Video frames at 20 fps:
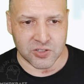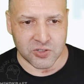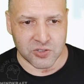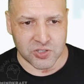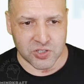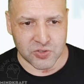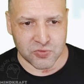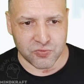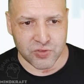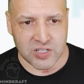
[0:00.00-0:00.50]
because
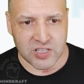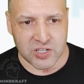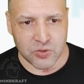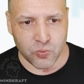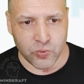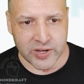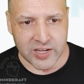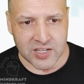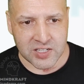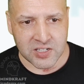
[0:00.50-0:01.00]
it's really
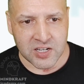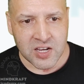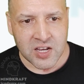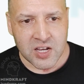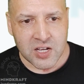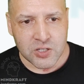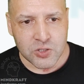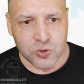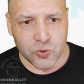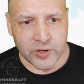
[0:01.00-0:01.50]
weird
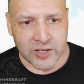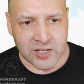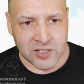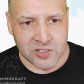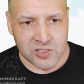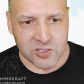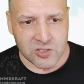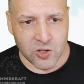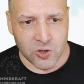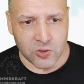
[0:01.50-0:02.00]
doing it
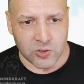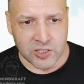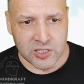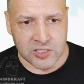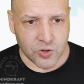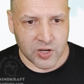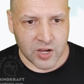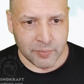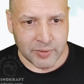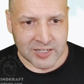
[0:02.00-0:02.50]
slowly.
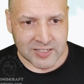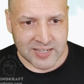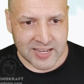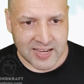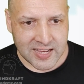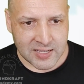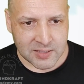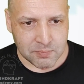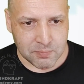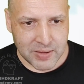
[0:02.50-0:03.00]
So coming
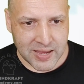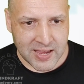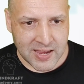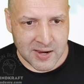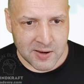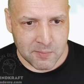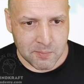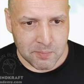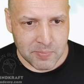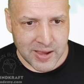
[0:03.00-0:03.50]
down,
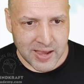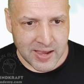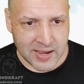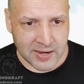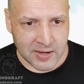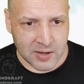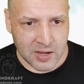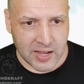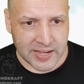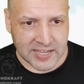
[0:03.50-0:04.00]
bang,
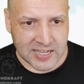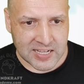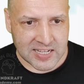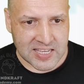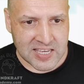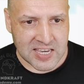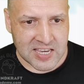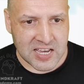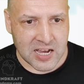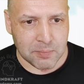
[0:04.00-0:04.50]
bang, I
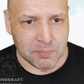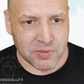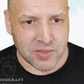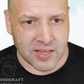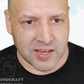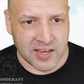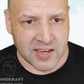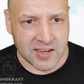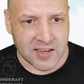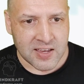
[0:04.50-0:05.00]
kick up
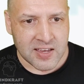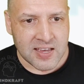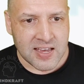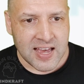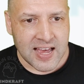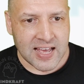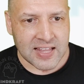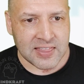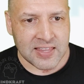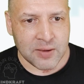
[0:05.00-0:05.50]
there.
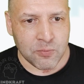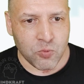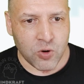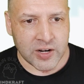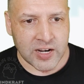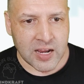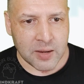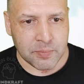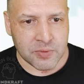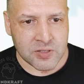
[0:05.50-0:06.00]
And then
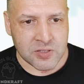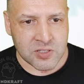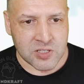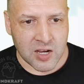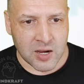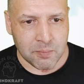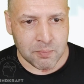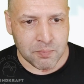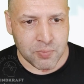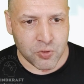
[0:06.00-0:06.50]
what happens?
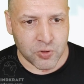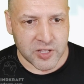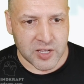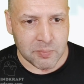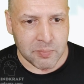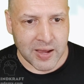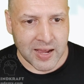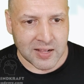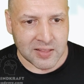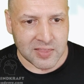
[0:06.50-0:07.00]
I'm
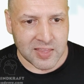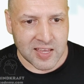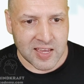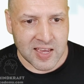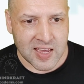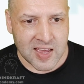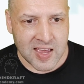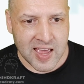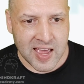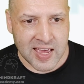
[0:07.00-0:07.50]
pulling back
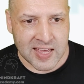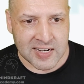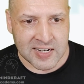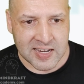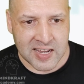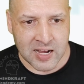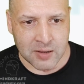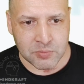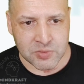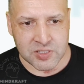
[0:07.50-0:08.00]
there and
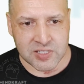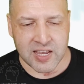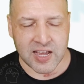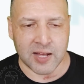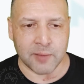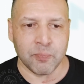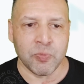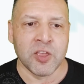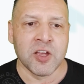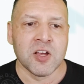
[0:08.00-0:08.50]
it comes
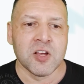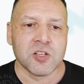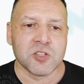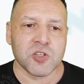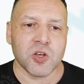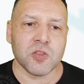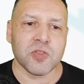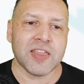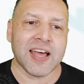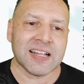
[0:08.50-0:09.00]
down.
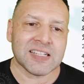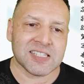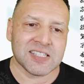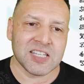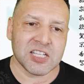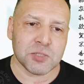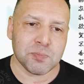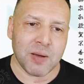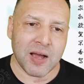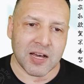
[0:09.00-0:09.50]
So that's
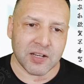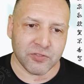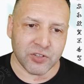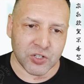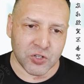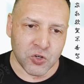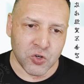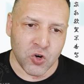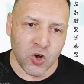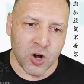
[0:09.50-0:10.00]
this part of
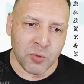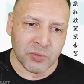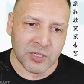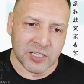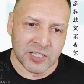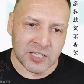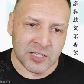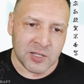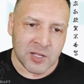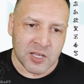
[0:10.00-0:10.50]
it.
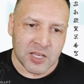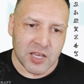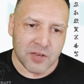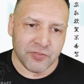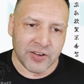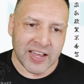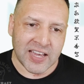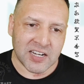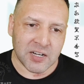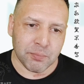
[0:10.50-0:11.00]
Normally,
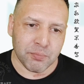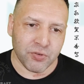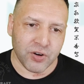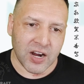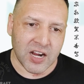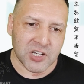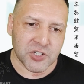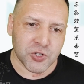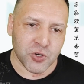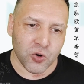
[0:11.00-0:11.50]
if I had a
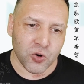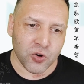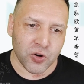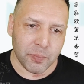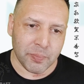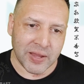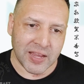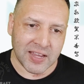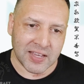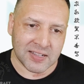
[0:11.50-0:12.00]
brush or a
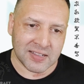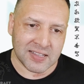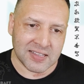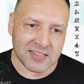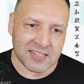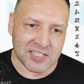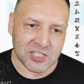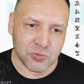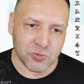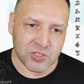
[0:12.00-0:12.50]
pen,
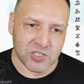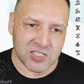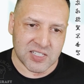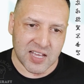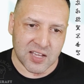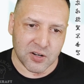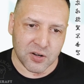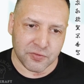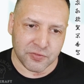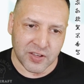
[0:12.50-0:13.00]
this would
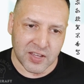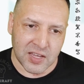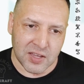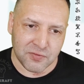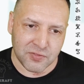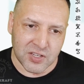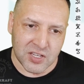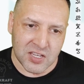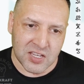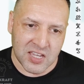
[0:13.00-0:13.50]
start off
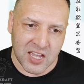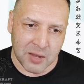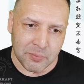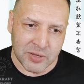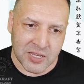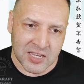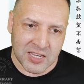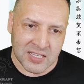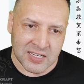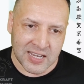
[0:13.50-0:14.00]
heavy,
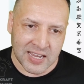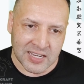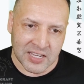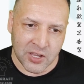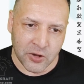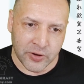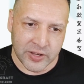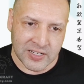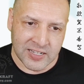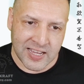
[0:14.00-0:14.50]
coming in and
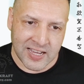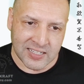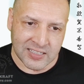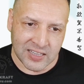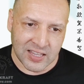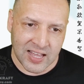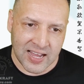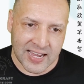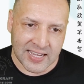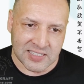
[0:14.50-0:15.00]
going down
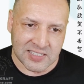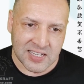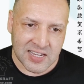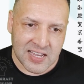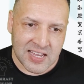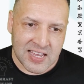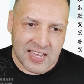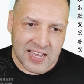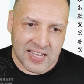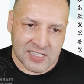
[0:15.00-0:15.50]
light.
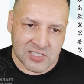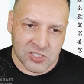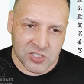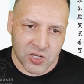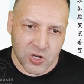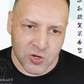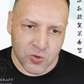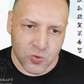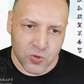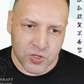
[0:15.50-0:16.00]
And
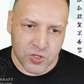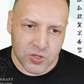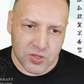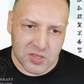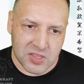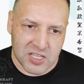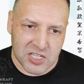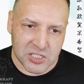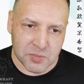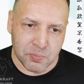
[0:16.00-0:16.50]
so
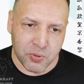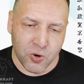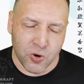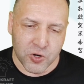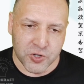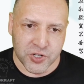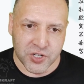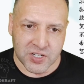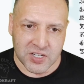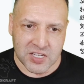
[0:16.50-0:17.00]
this
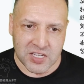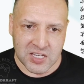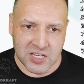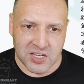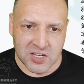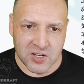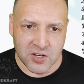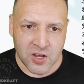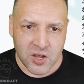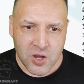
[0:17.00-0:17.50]
portion
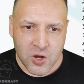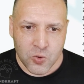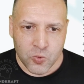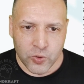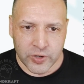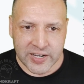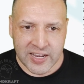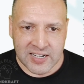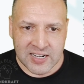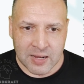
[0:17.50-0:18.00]
here
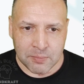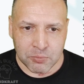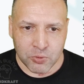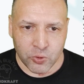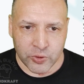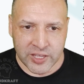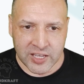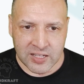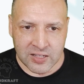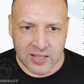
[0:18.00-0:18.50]
would end up
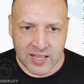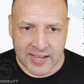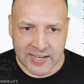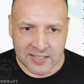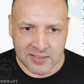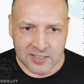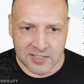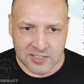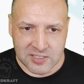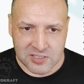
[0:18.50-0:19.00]
looking
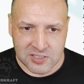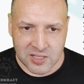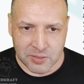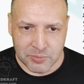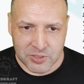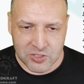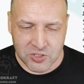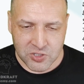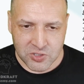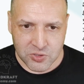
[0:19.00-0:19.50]
like this. Let
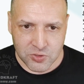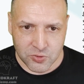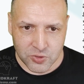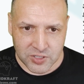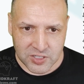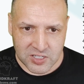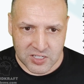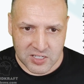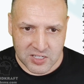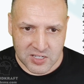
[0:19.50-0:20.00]
me just do
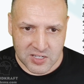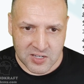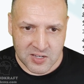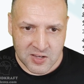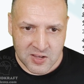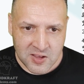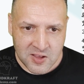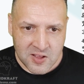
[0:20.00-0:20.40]
it here.